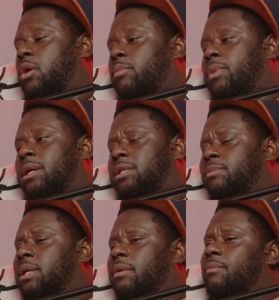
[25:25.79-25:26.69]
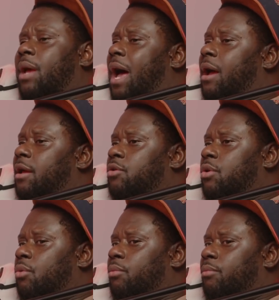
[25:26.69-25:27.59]
about it is, you know man, man, I, you
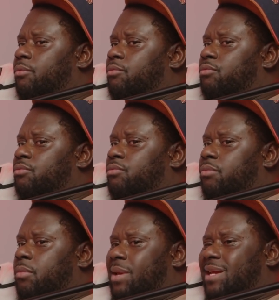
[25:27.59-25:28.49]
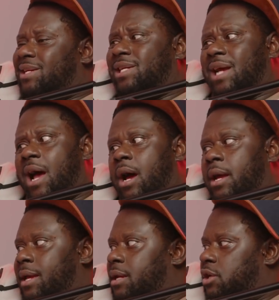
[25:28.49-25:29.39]
know, me and Sean
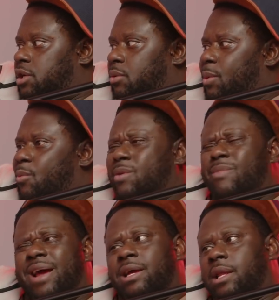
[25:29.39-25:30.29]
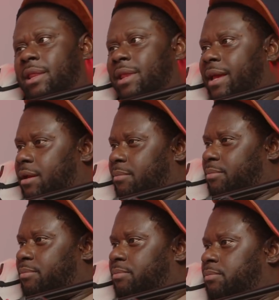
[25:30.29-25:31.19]
energy, we, we might click.
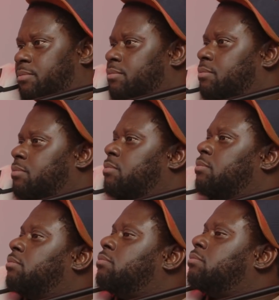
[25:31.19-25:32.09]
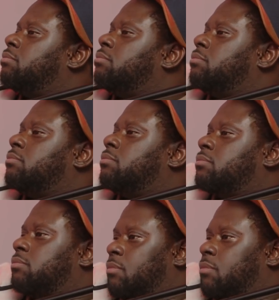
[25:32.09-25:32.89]
Energy wise, you're right. I